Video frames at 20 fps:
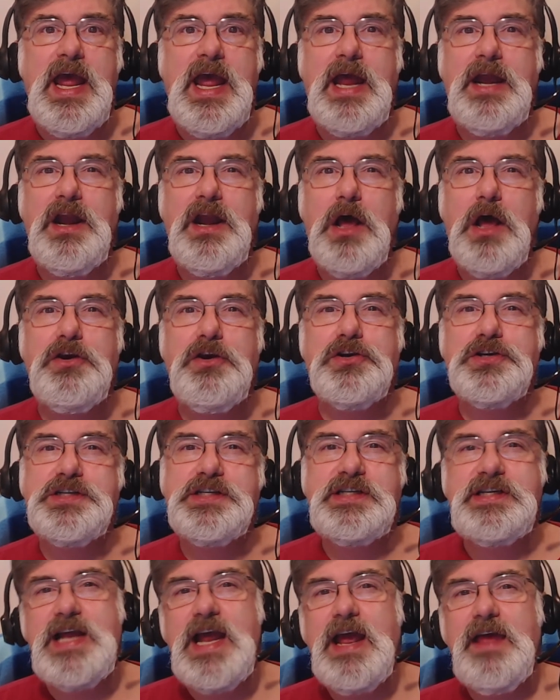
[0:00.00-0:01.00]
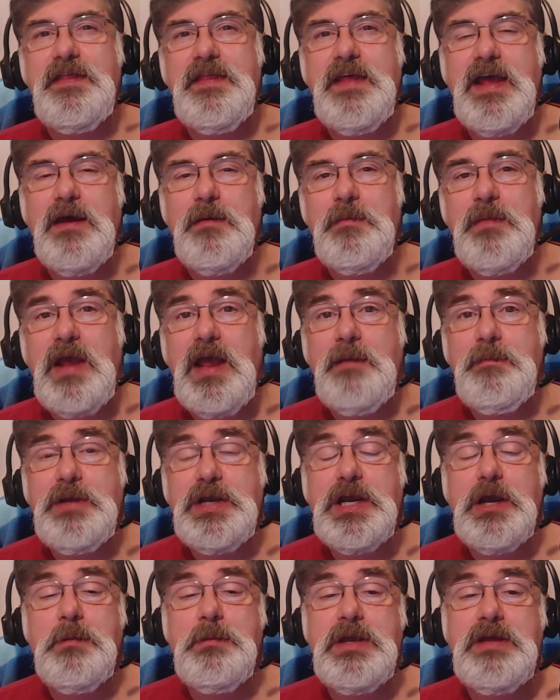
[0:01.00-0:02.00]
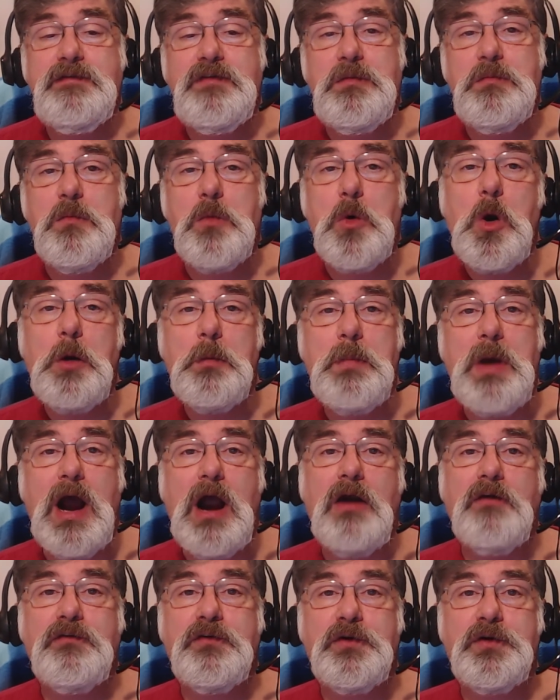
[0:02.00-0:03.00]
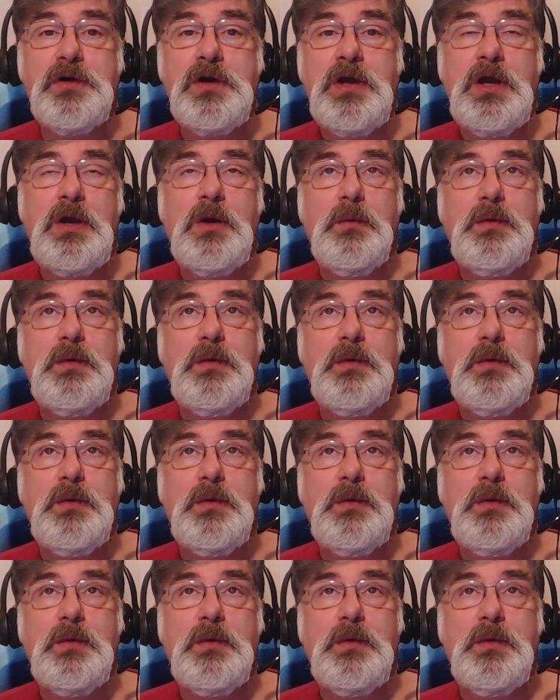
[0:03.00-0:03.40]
and understand them and become even more powerful,